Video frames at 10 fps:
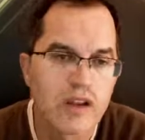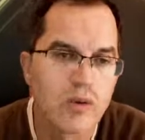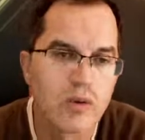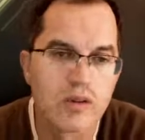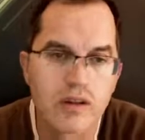
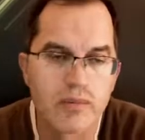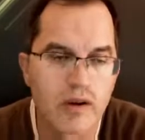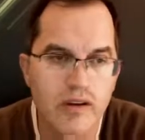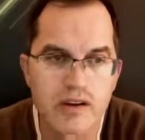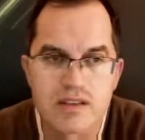the
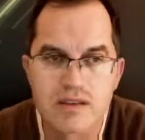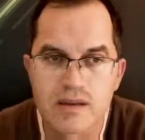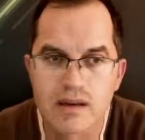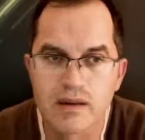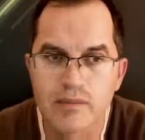products
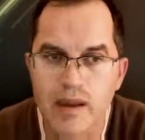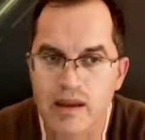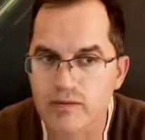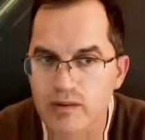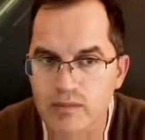back
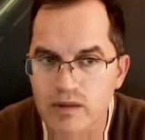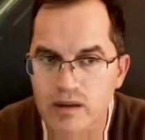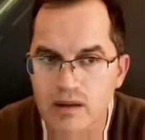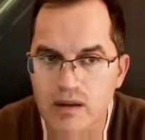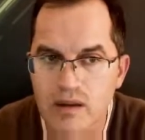from
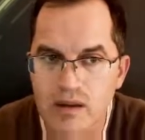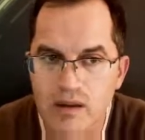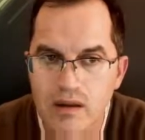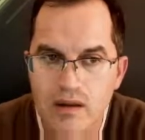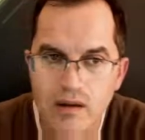the
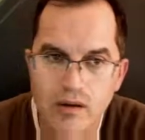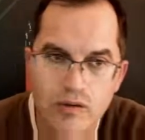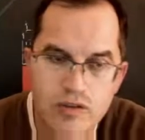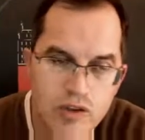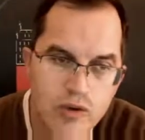
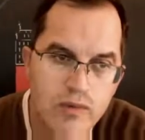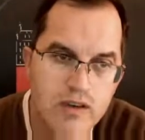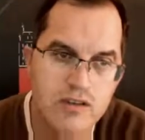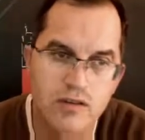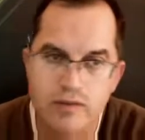consumers
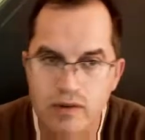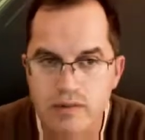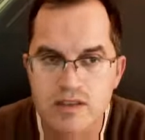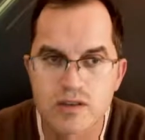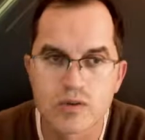or from the
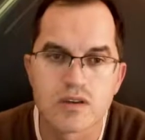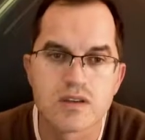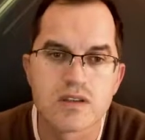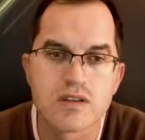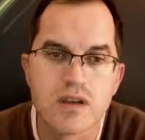
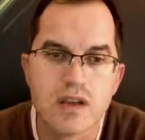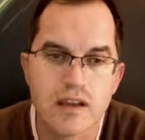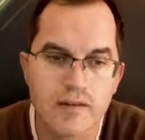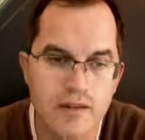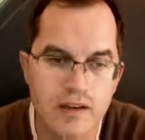stores
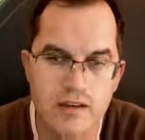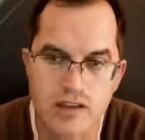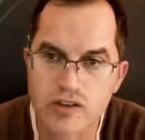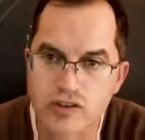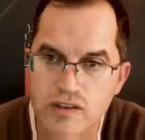if they are
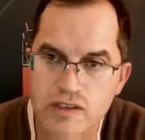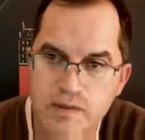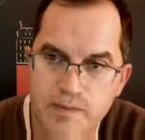dangerous.